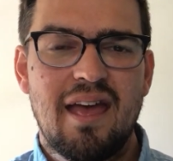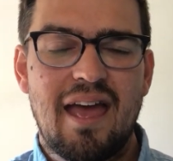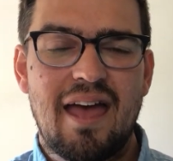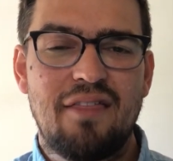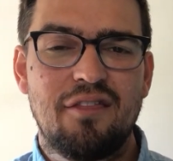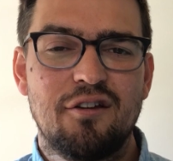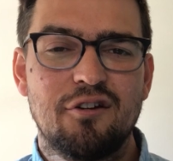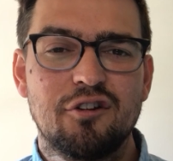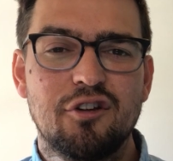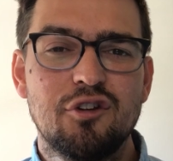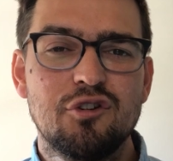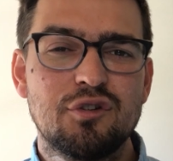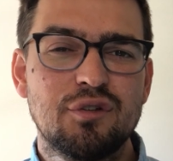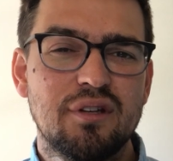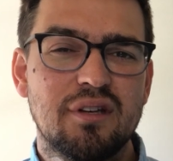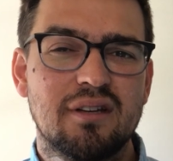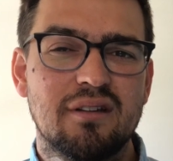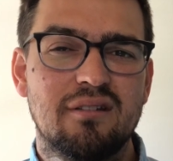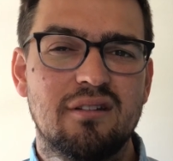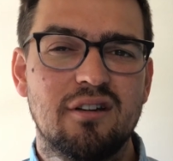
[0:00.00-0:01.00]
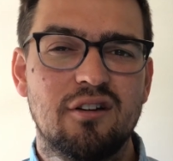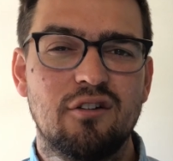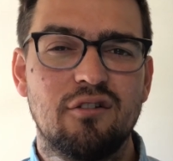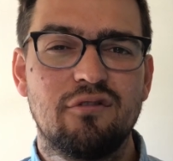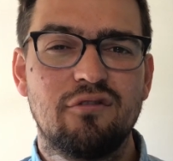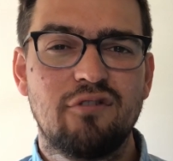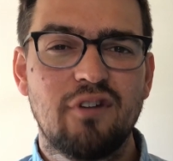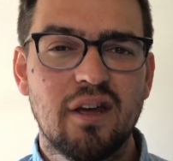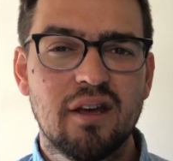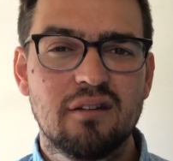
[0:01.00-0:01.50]
and they're usually considered
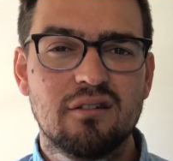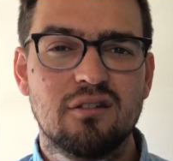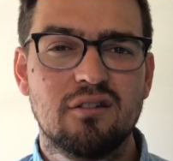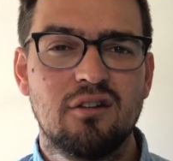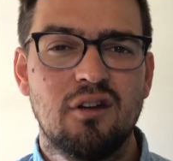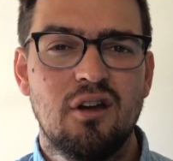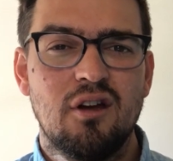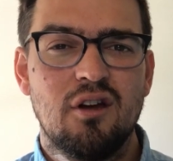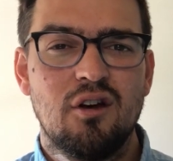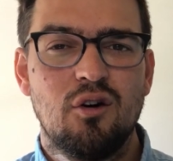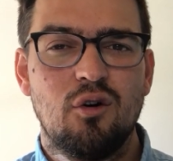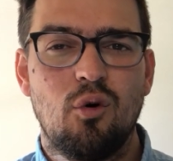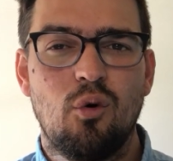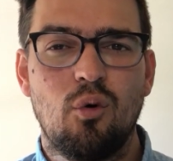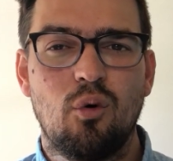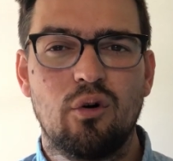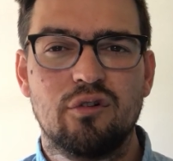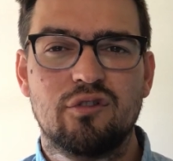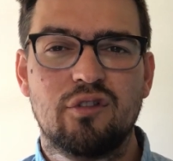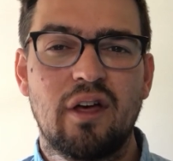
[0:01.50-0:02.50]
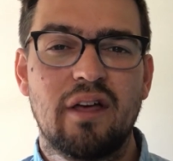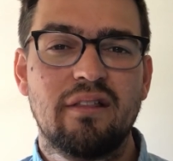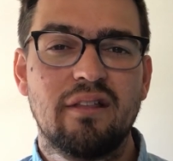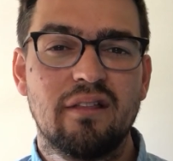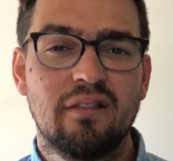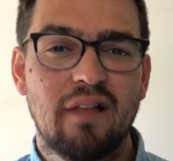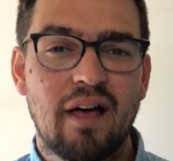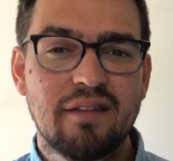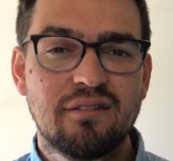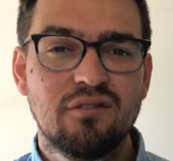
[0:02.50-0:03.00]
fixed or
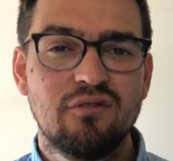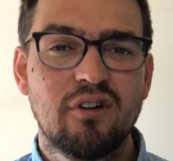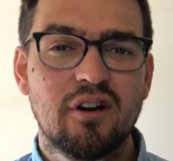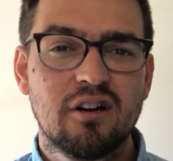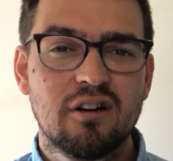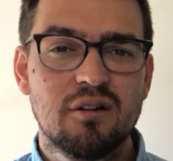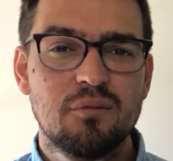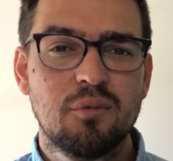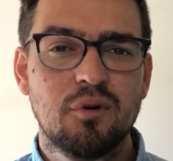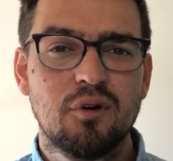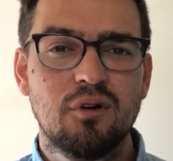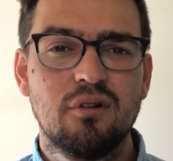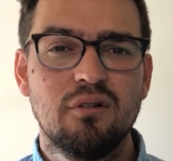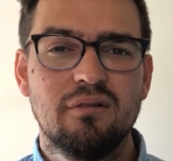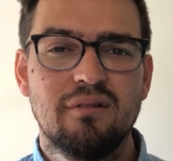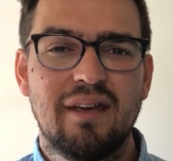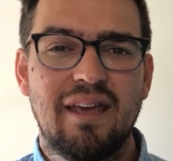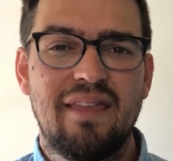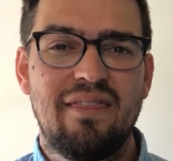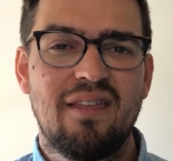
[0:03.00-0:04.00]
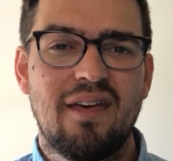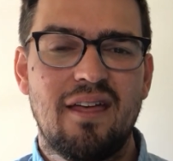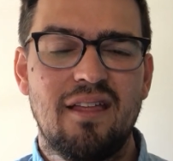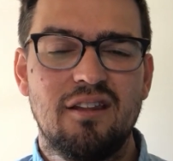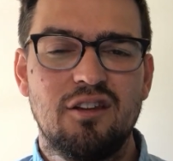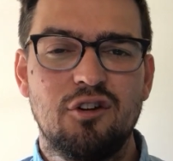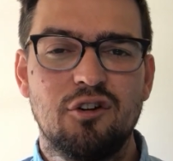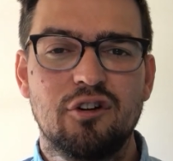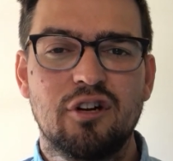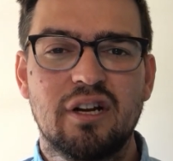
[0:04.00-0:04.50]
slightly less variable in
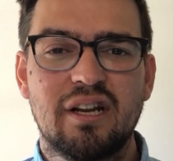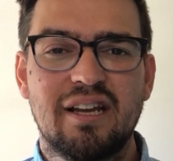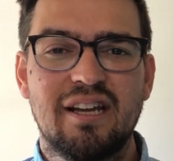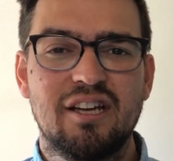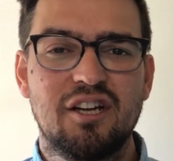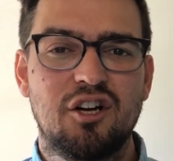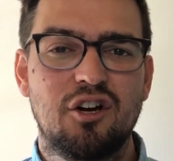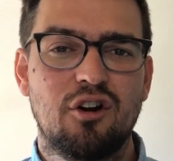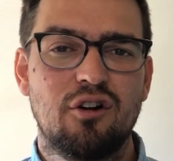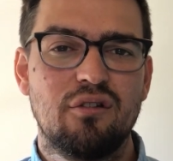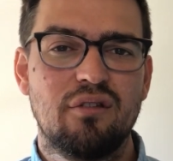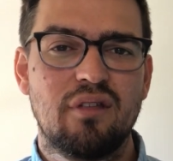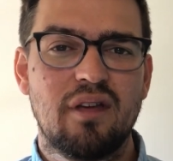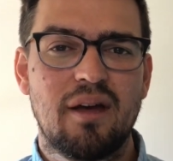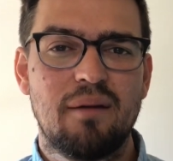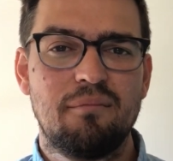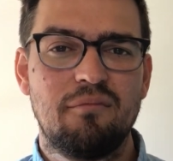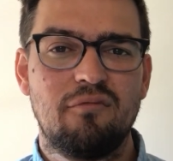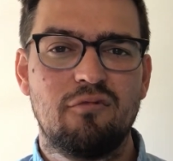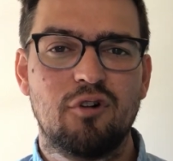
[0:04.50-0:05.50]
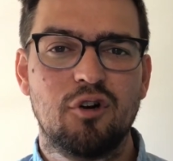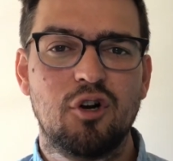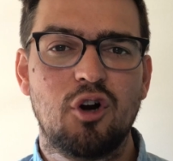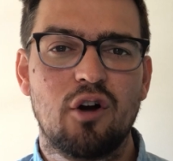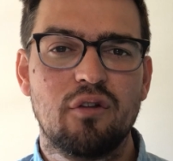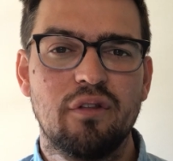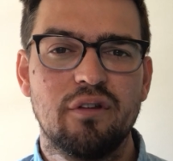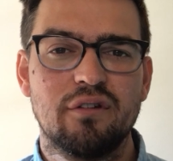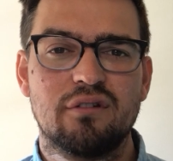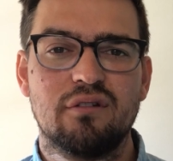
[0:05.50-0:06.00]
that you're going to incur them
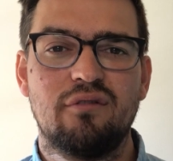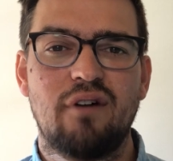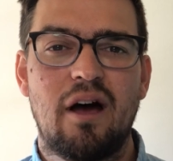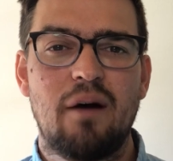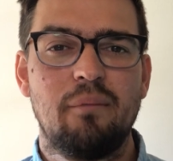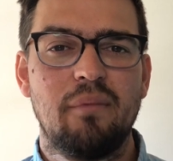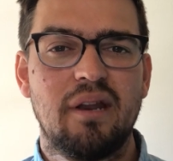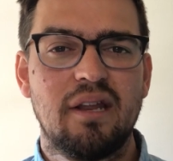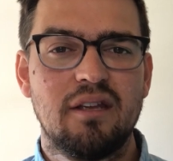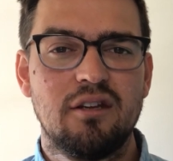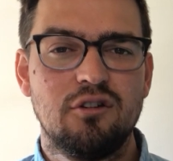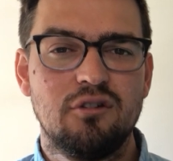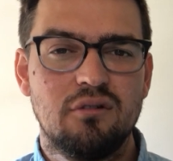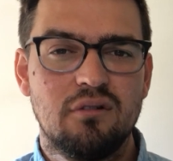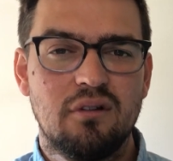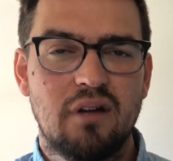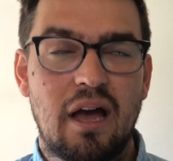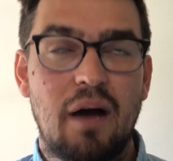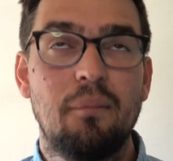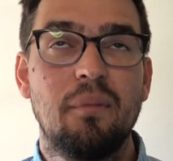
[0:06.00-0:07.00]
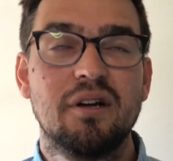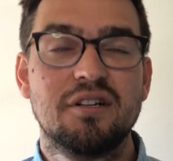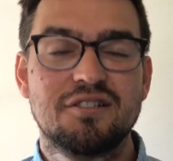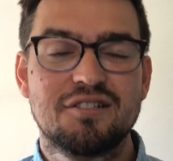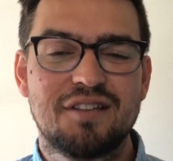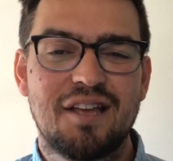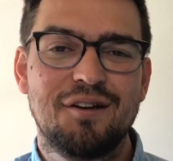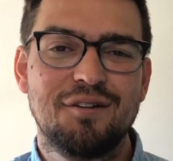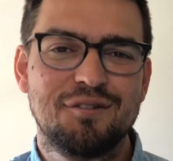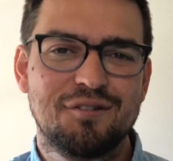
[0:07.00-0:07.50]
regardless of how much
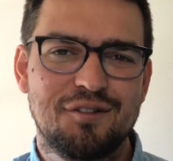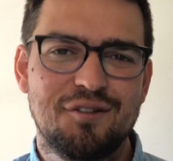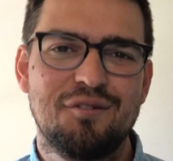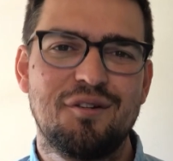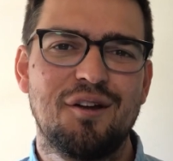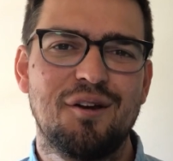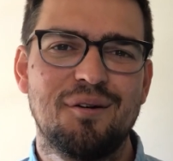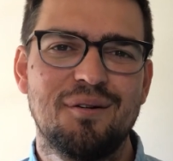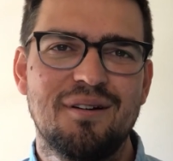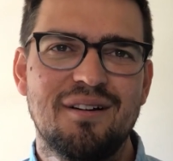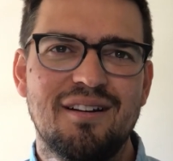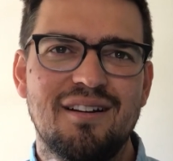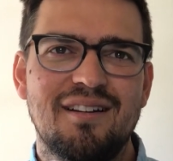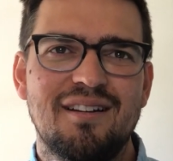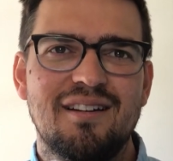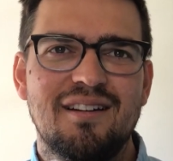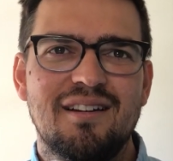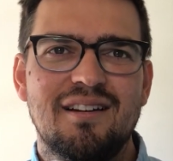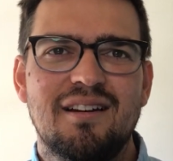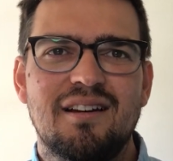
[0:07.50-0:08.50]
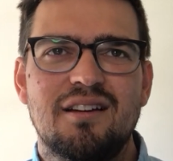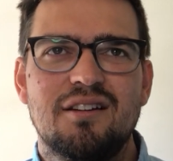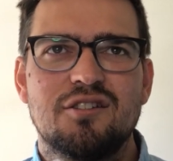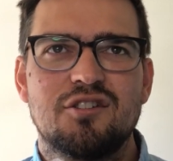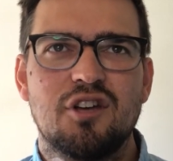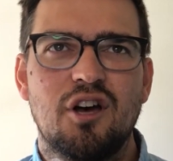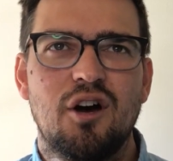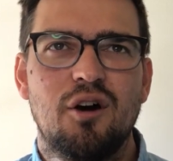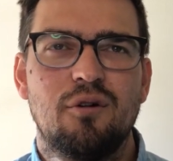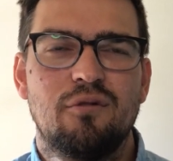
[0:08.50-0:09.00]
sales you do.
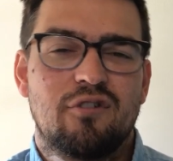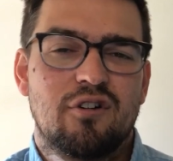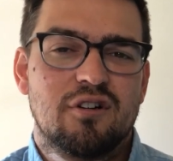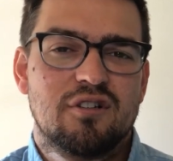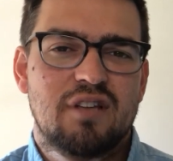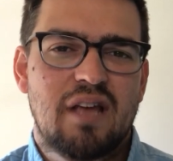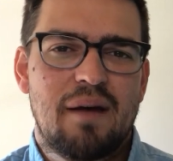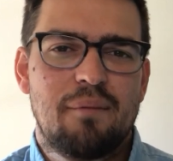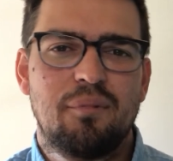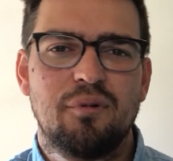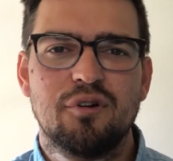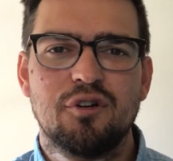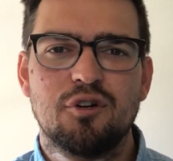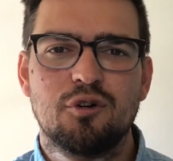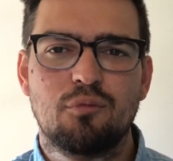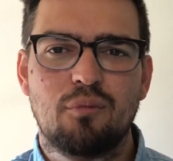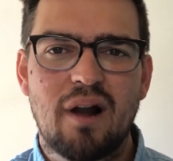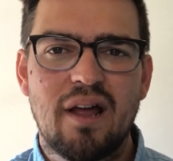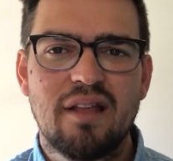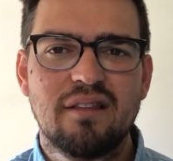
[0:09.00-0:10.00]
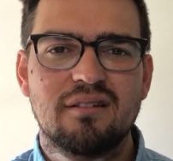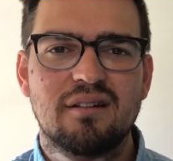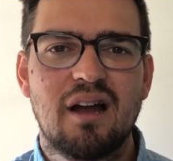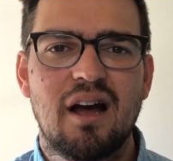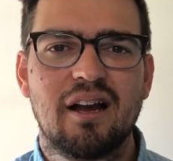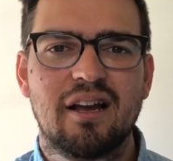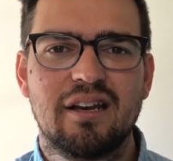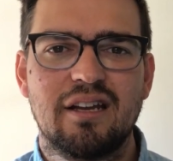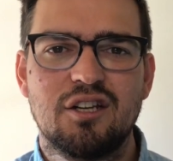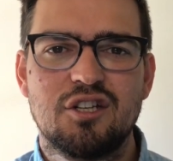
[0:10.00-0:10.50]
So, for example, your rent's
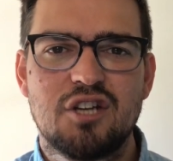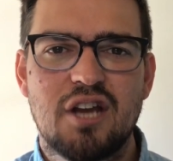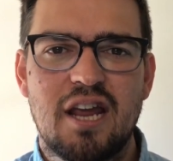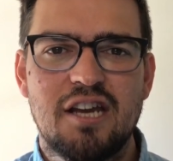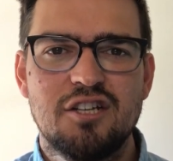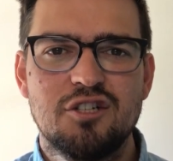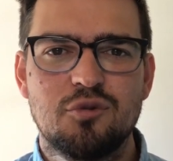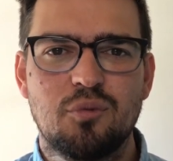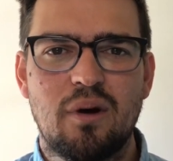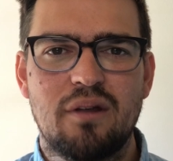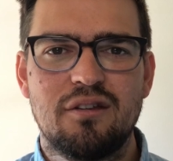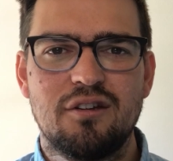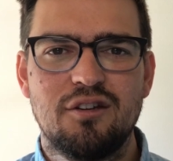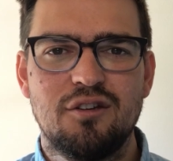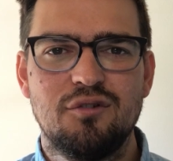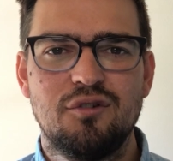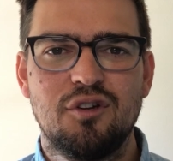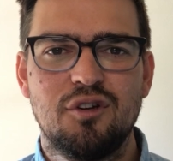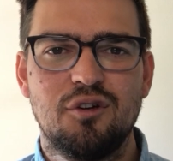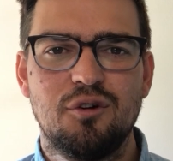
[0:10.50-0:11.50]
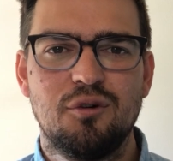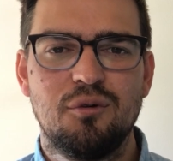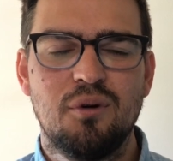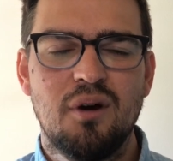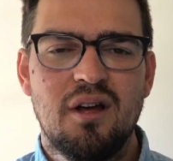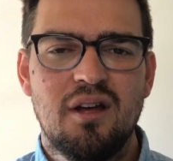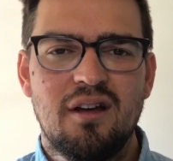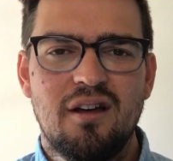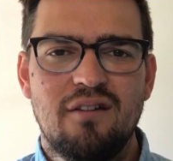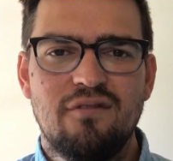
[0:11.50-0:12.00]
not going to change whether you do
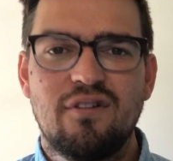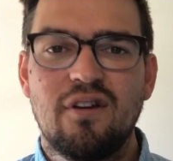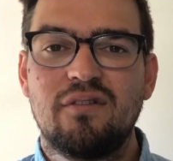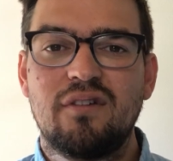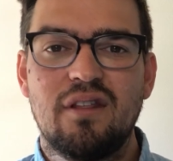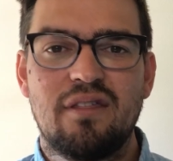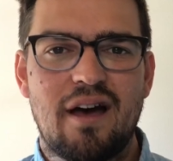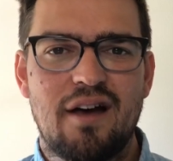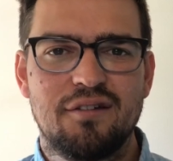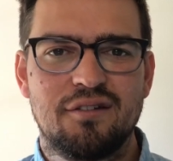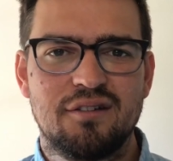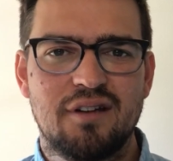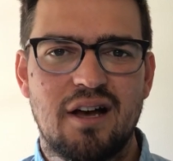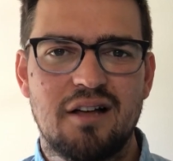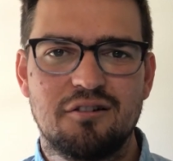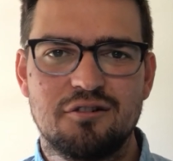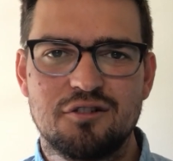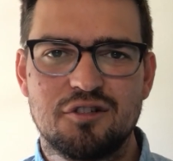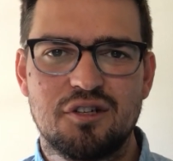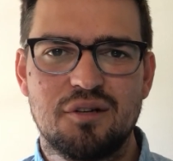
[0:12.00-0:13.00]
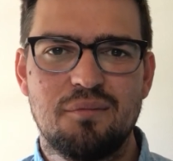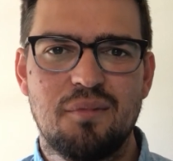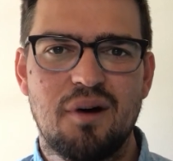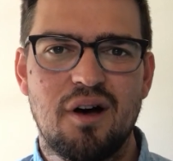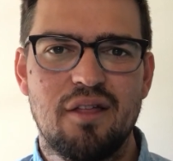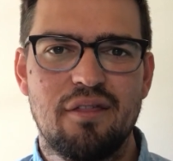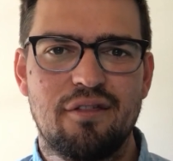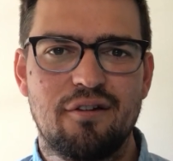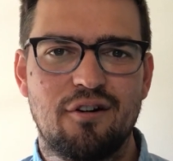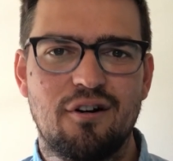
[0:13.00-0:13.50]
$50,000 in a
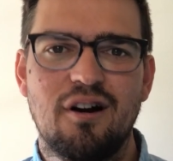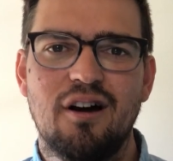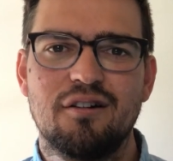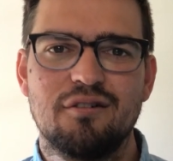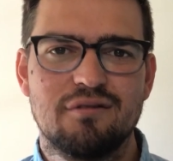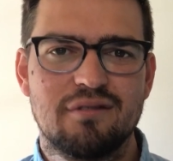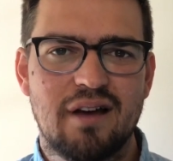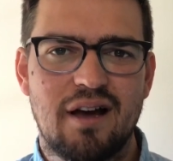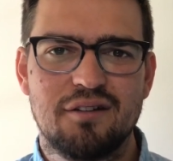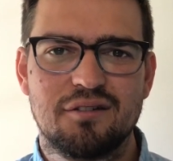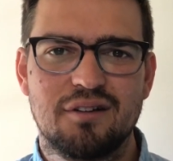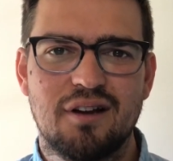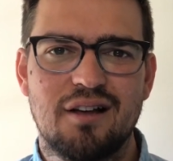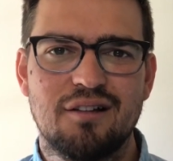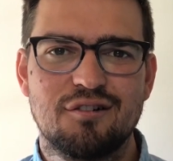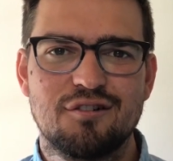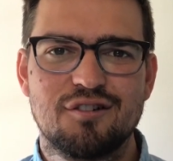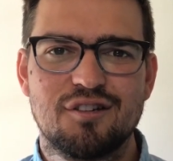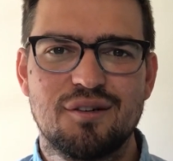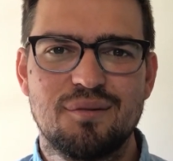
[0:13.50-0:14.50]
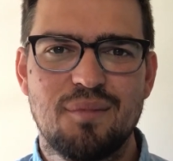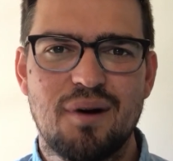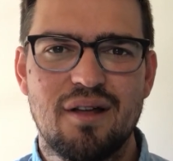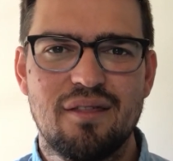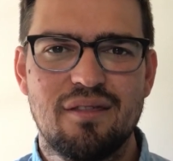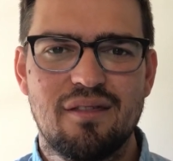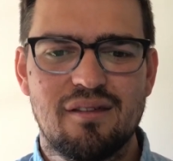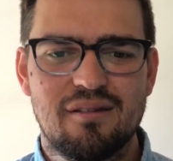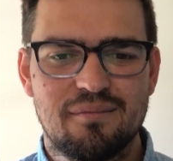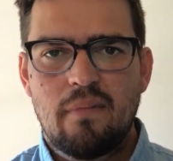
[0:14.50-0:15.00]
month or $100,000 in a month.